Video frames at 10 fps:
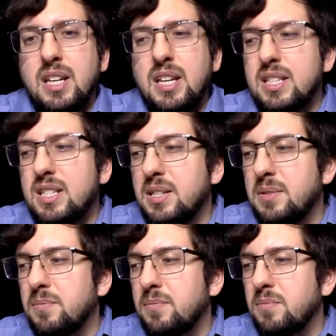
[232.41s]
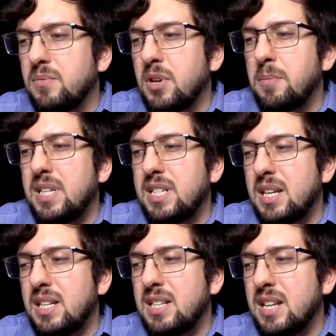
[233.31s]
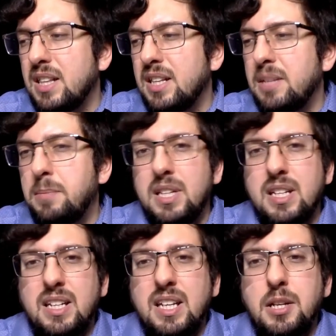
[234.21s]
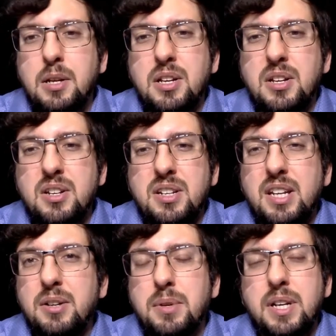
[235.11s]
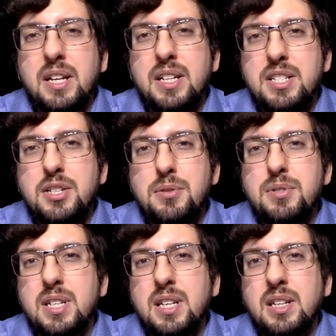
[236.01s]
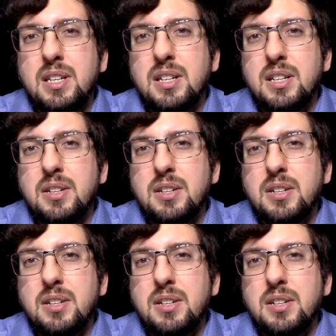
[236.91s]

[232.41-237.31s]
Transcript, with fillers: It's on my skin a little bit i think the the ingredient is using